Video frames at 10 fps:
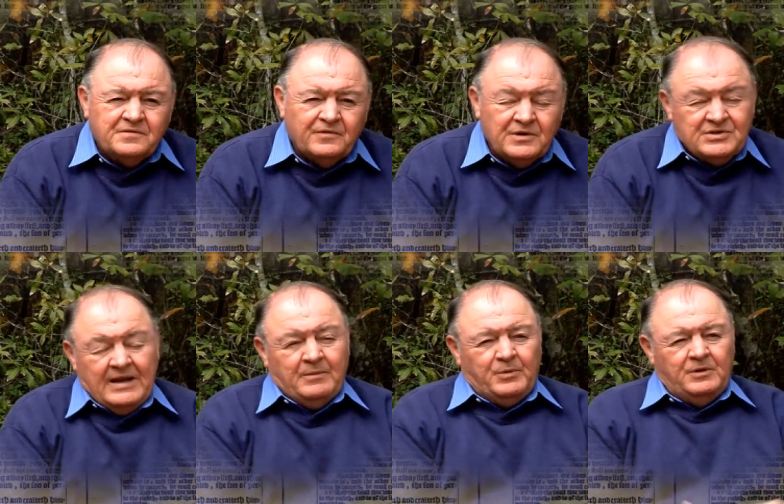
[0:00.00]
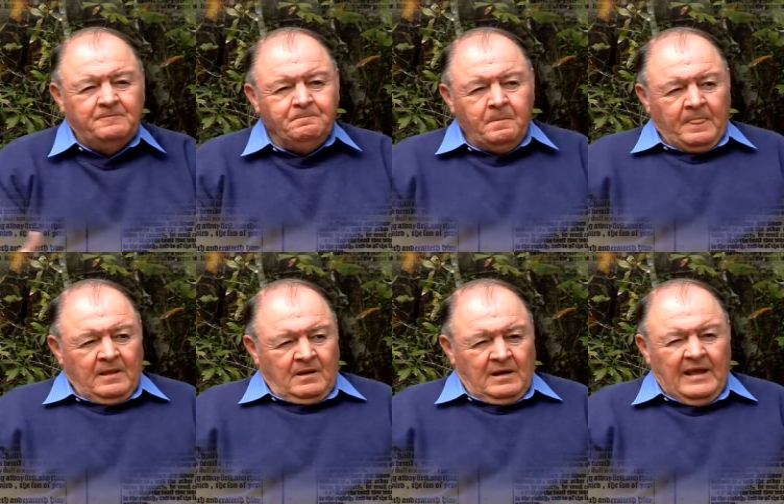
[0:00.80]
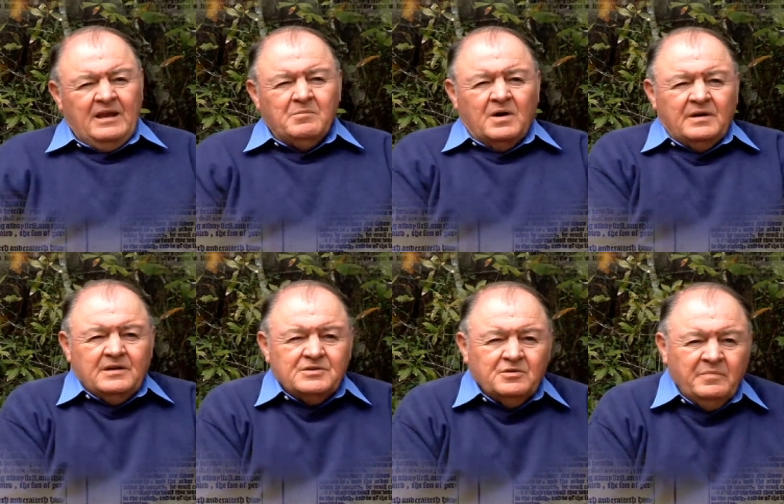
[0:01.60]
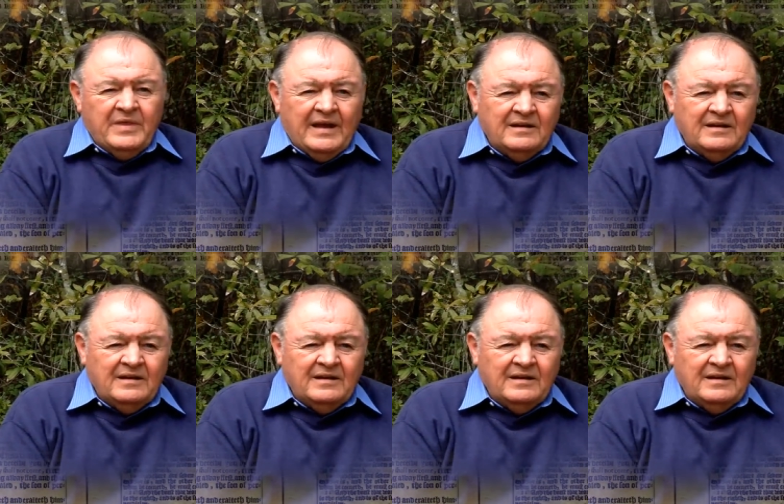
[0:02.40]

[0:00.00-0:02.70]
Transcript: For example, landmarkism